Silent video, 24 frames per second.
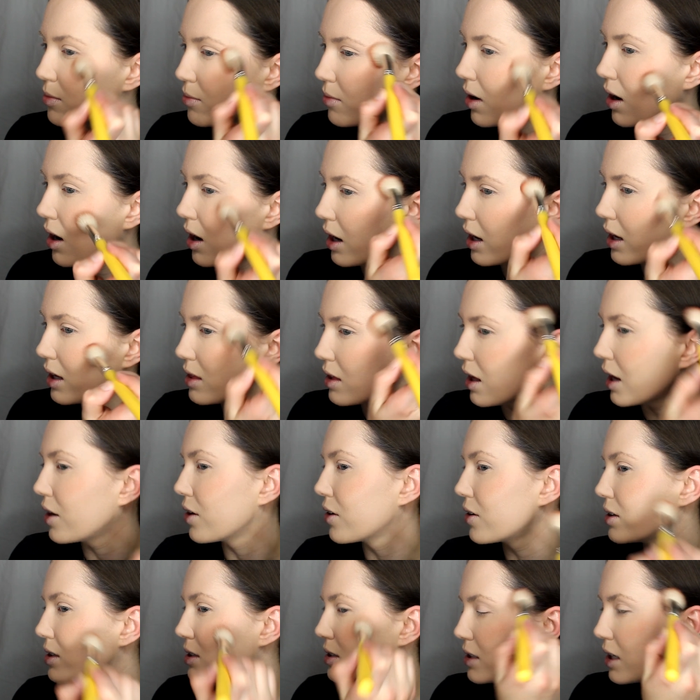my
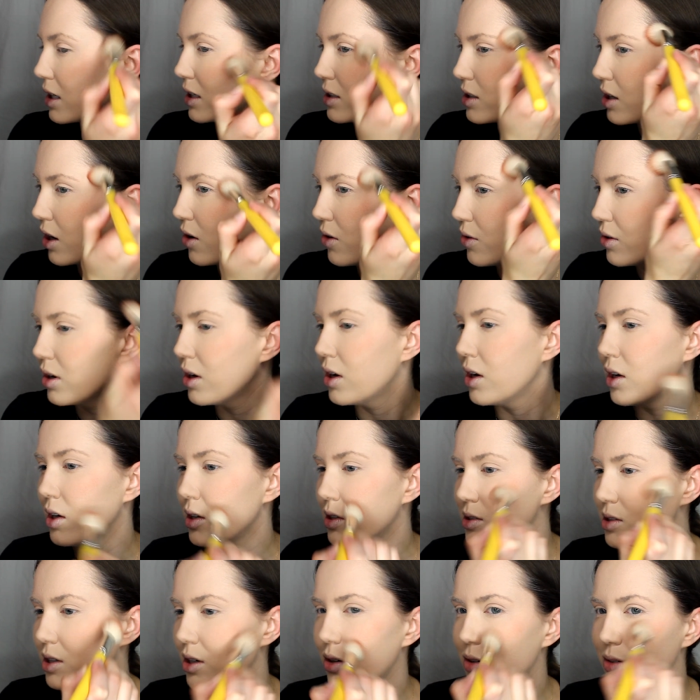lighter skin tone.
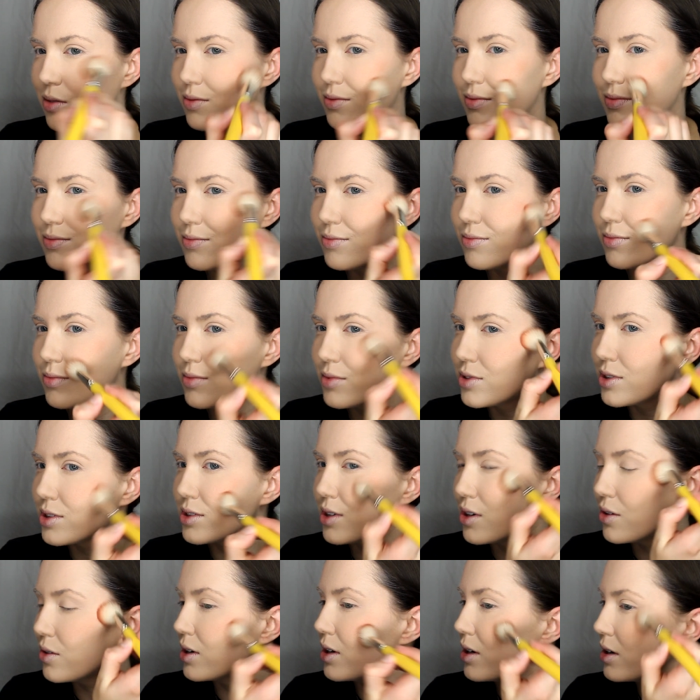So we'll
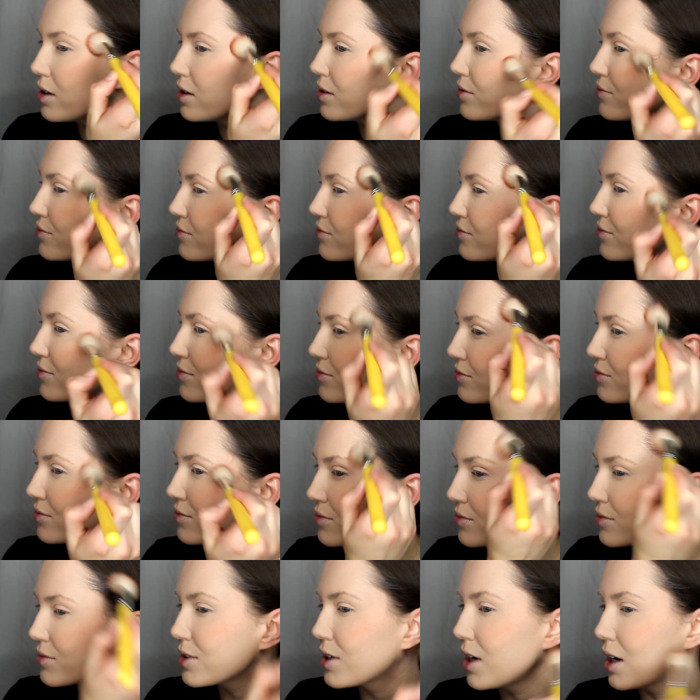just go here,
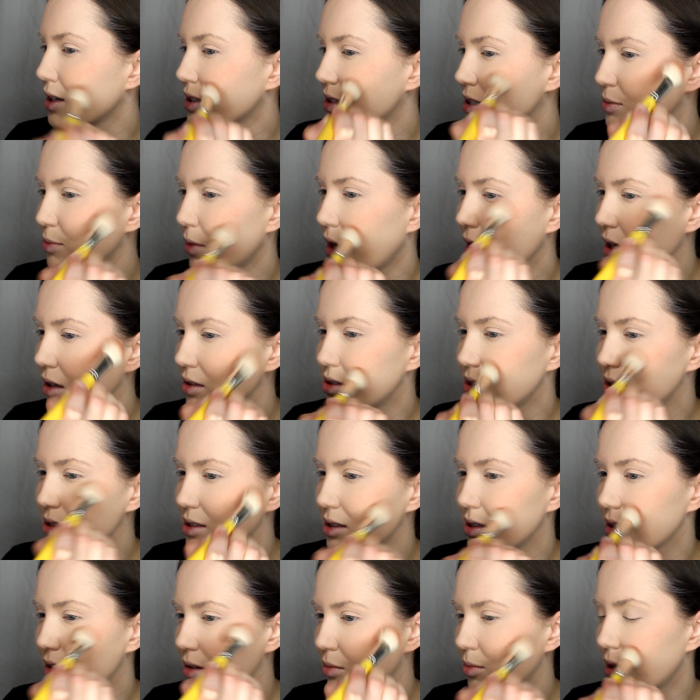kind of smile just
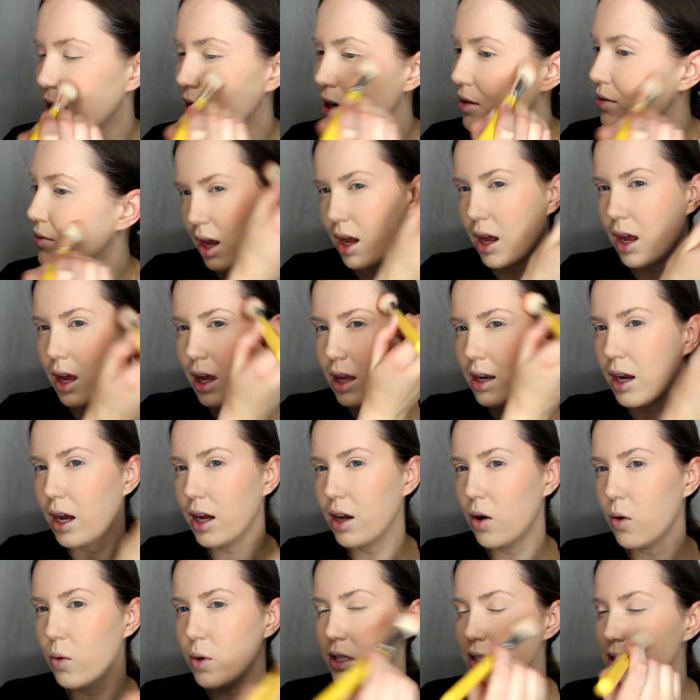a little bit, and I
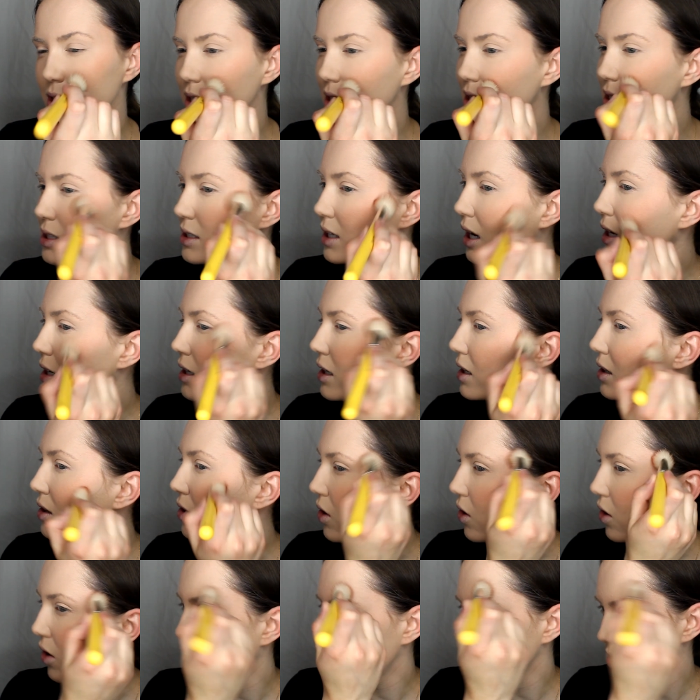always extend it
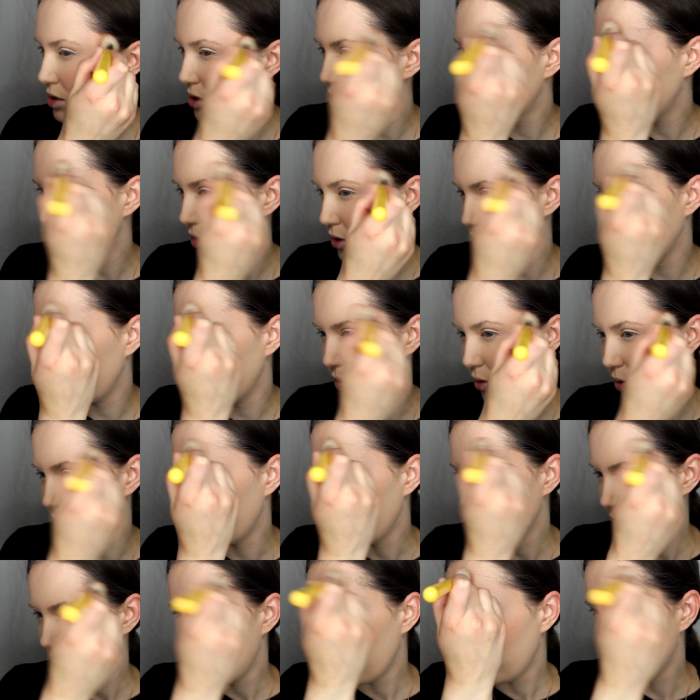onto
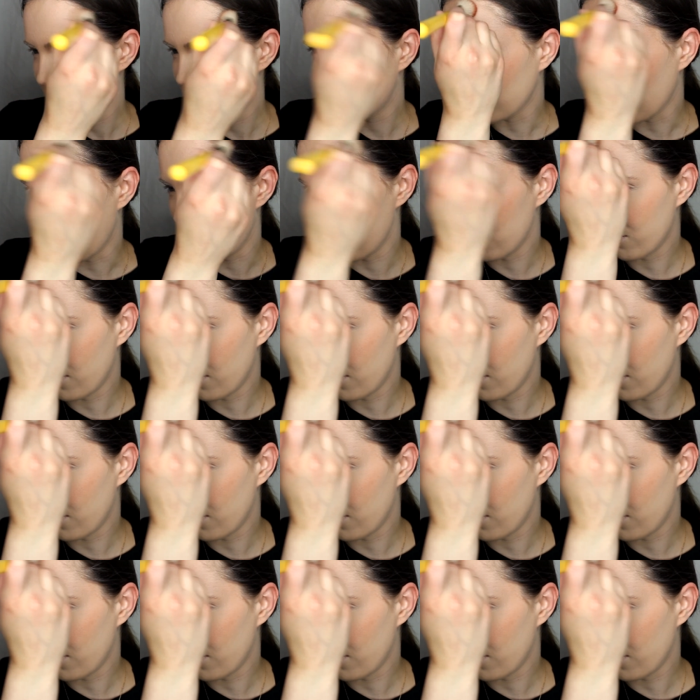the side of